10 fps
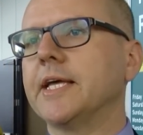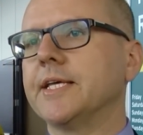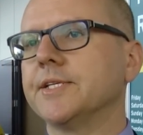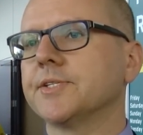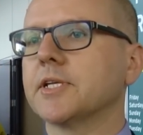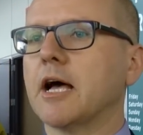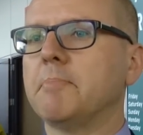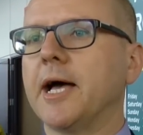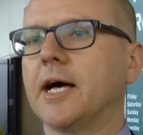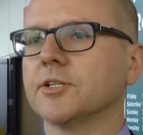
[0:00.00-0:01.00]
is
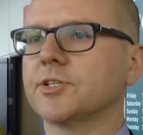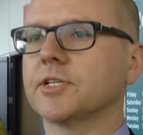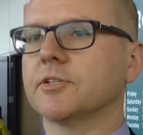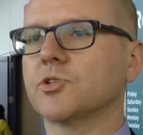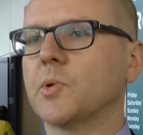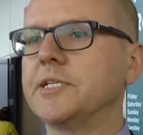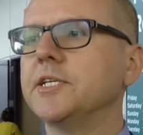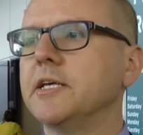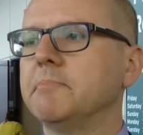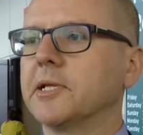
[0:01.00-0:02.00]
about
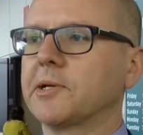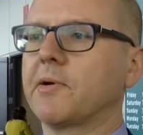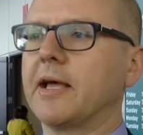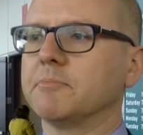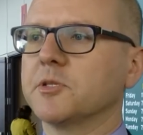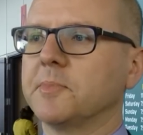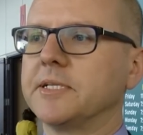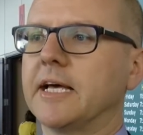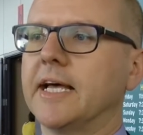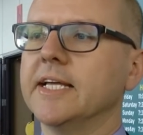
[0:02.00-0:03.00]
20 milligrams per
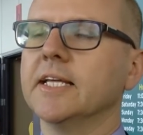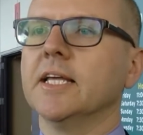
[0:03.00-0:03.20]
day.